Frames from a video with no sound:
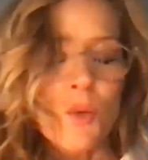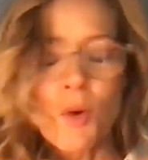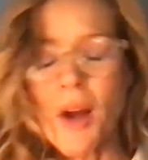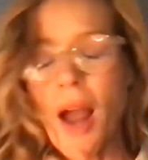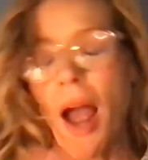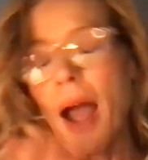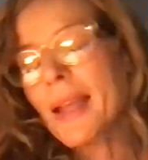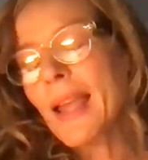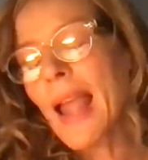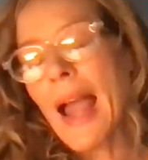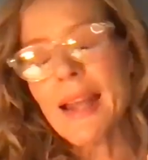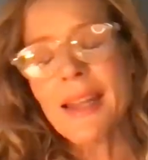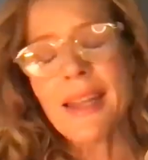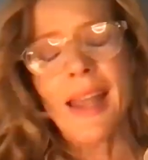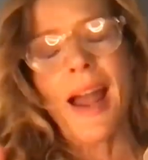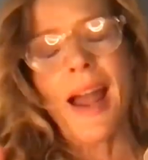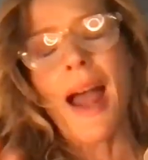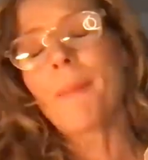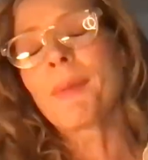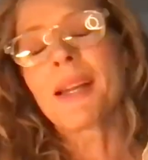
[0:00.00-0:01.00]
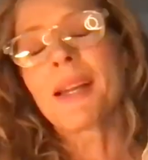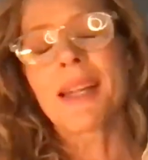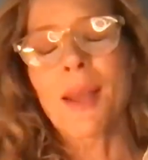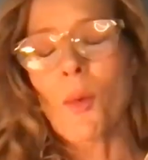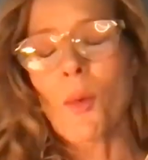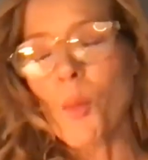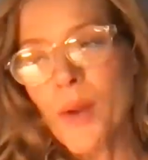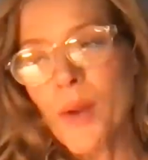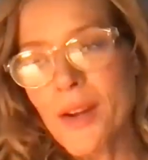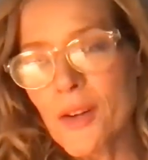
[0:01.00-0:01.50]
Where I can't, I'm going to
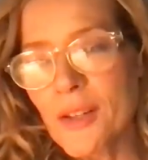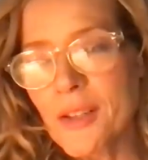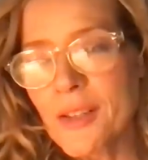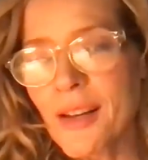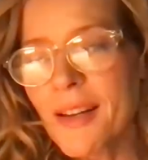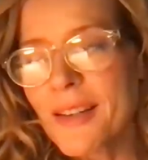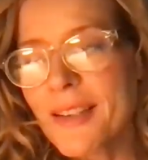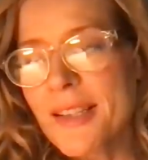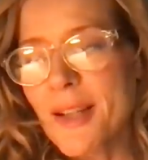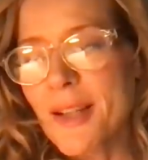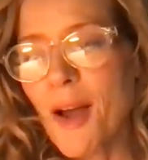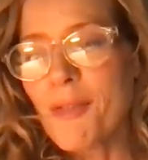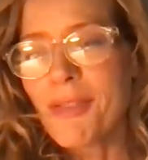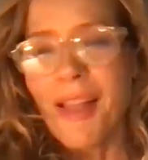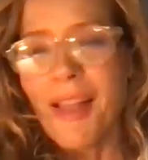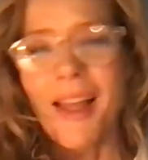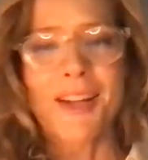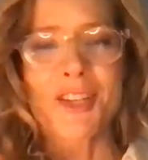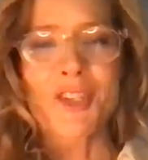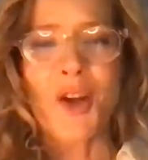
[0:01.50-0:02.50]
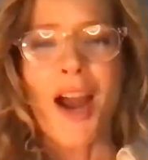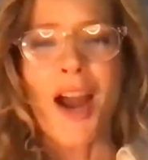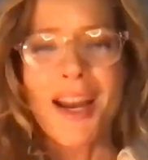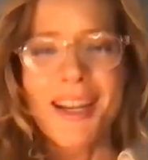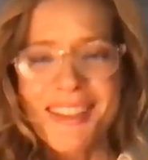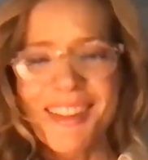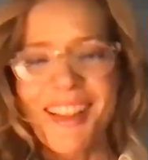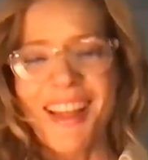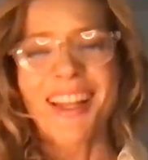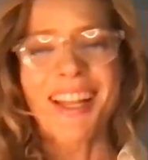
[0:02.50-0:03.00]
get weird and stuff like
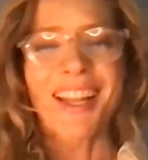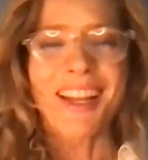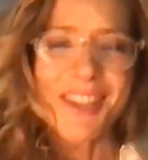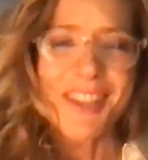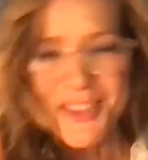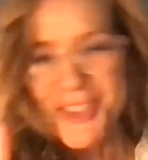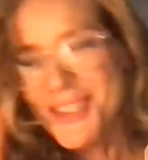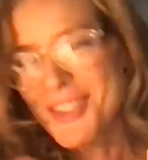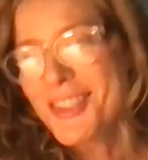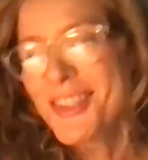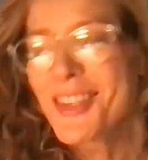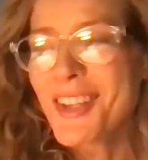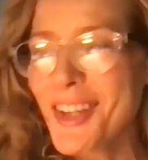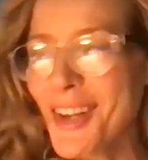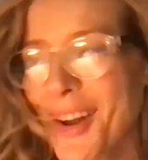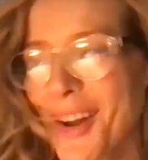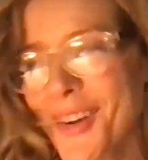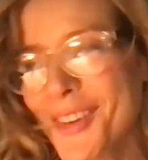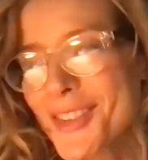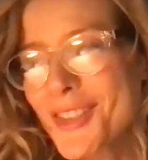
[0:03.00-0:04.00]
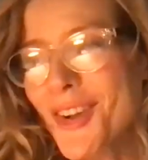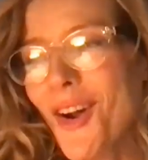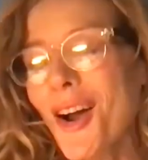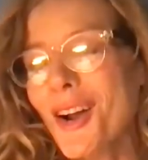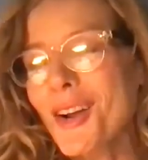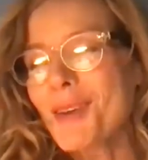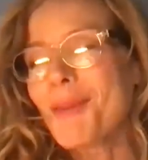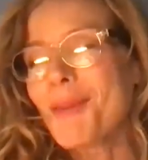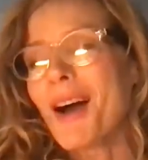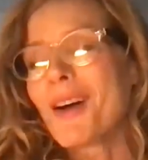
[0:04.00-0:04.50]
trying to like, you know,
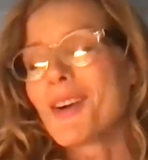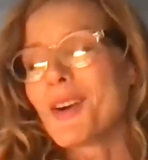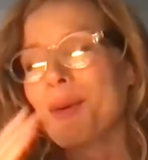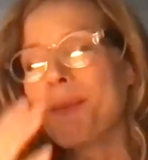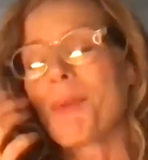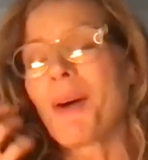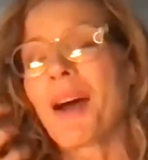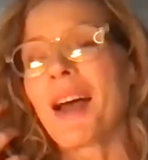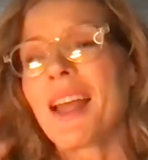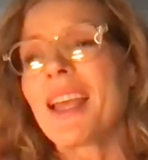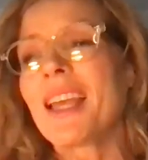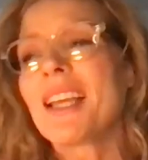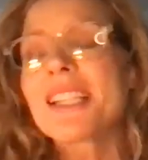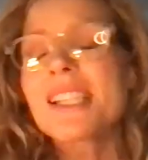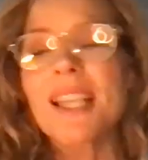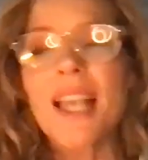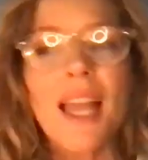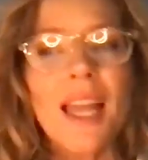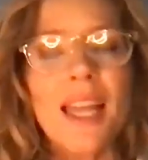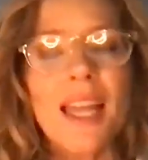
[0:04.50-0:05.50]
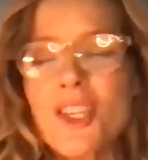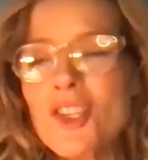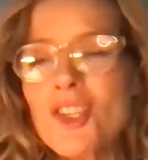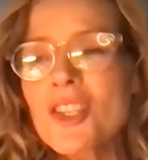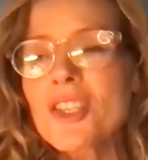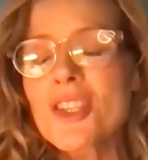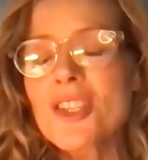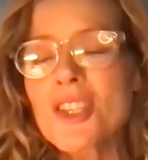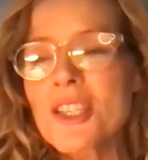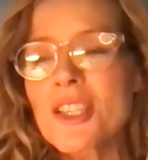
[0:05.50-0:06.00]
talk about her, but it's like,
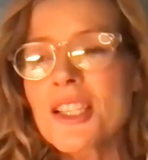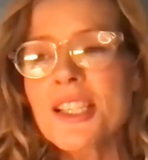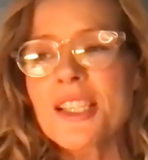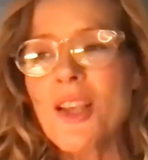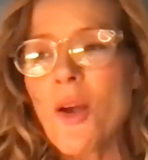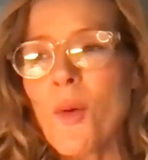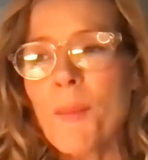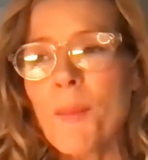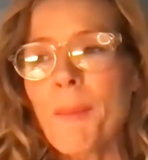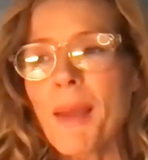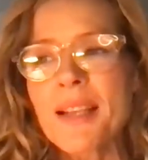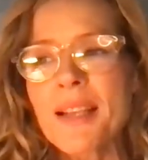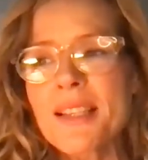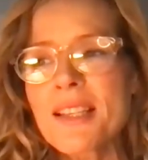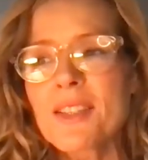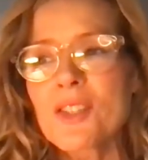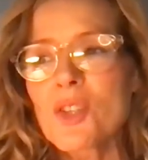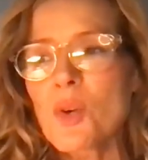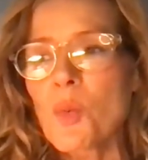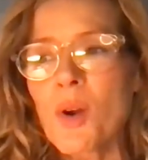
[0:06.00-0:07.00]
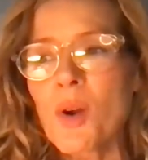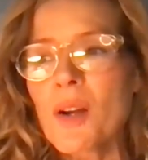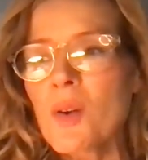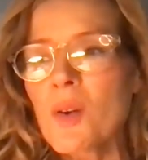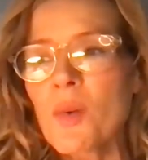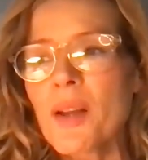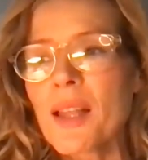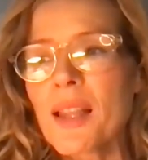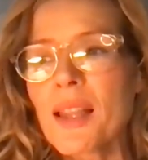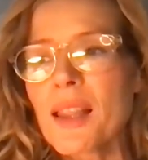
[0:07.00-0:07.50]
she's just so amazing to
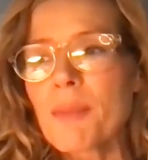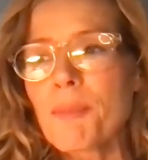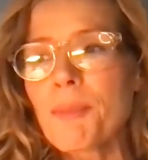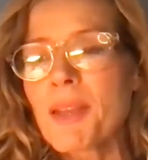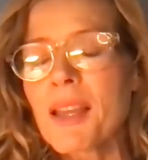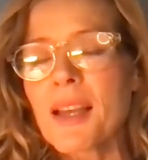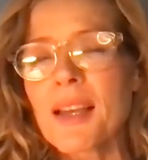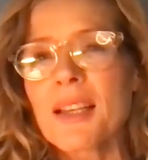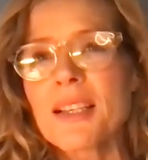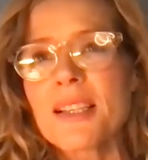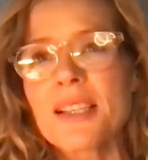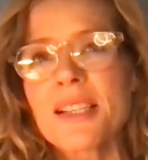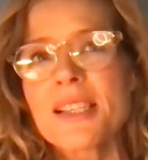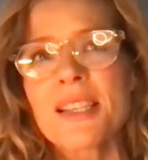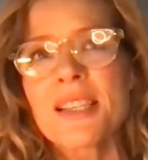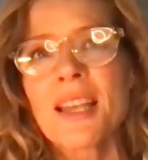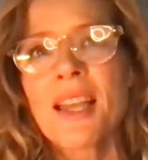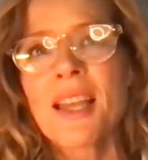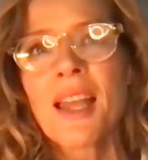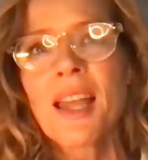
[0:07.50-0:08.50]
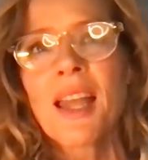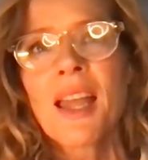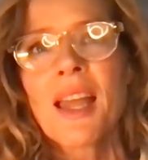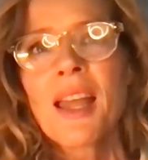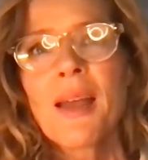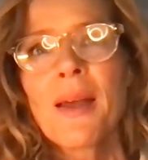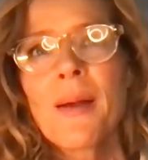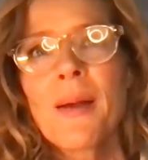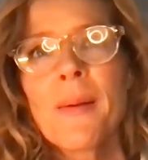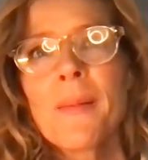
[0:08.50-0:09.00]
work with because
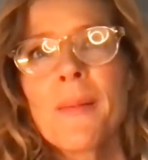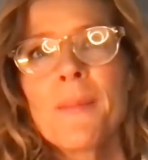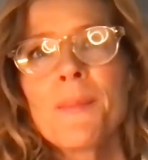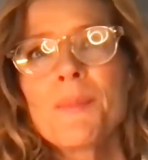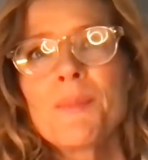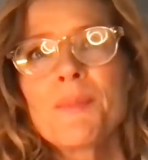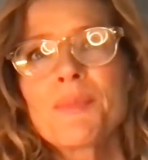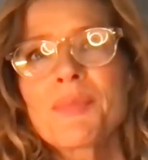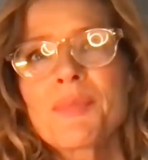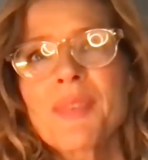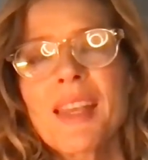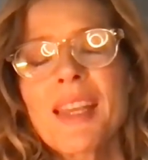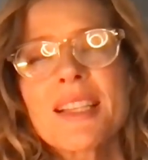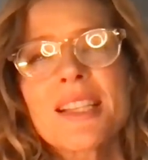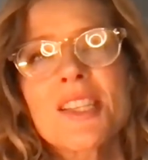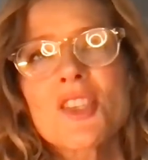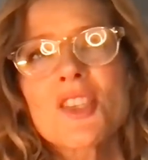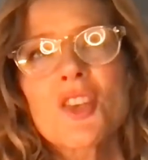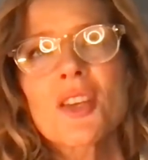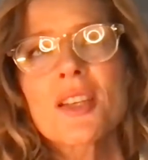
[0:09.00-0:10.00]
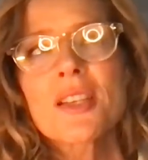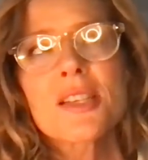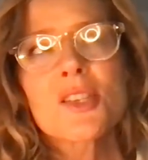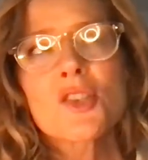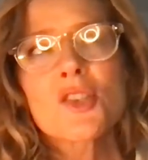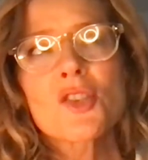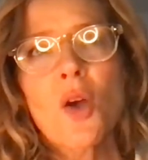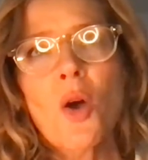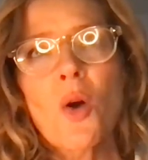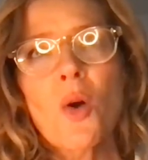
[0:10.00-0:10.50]
it's
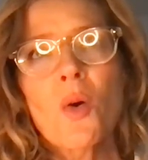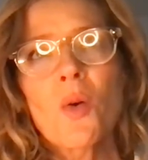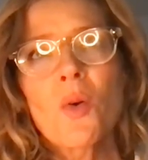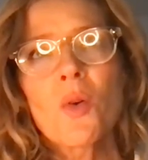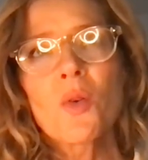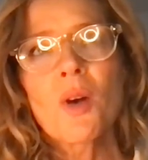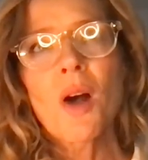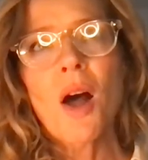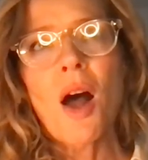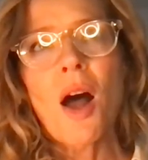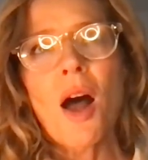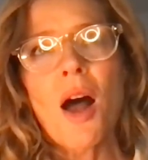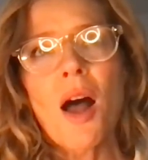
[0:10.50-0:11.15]
just so,